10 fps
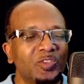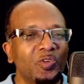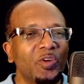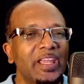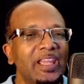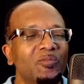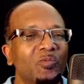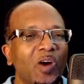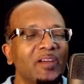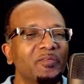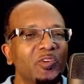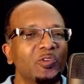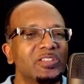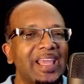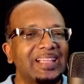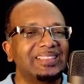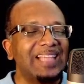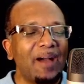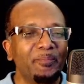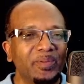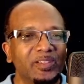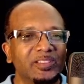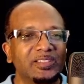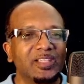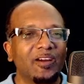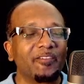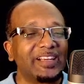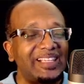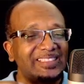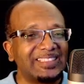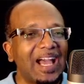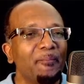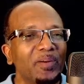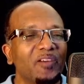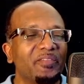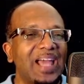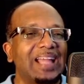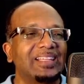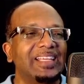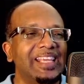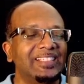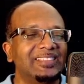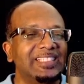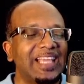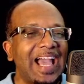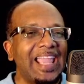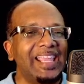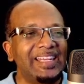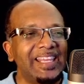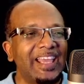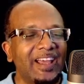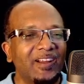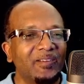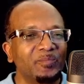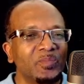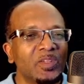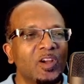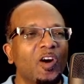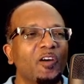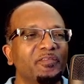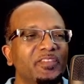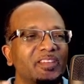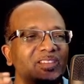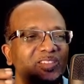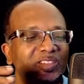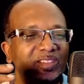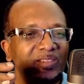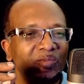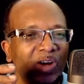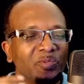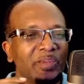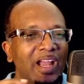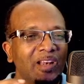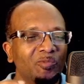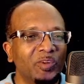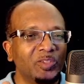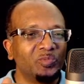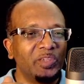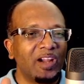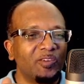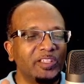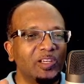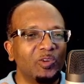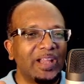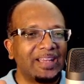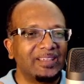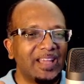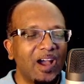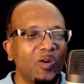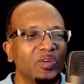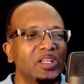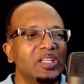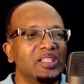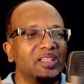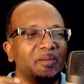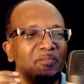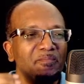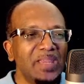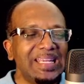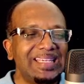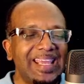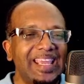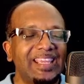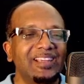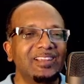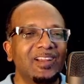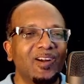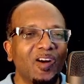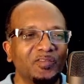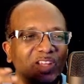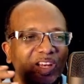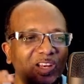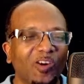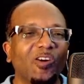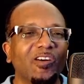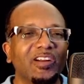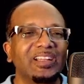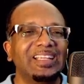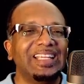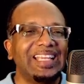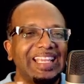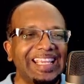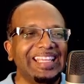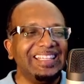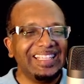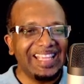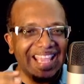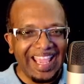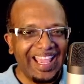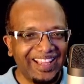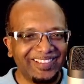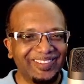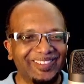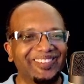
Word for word: so he, one of those examples, or an example of that, is the idea of what we are, what we are going to look at now, the meeting of the Lord in the air.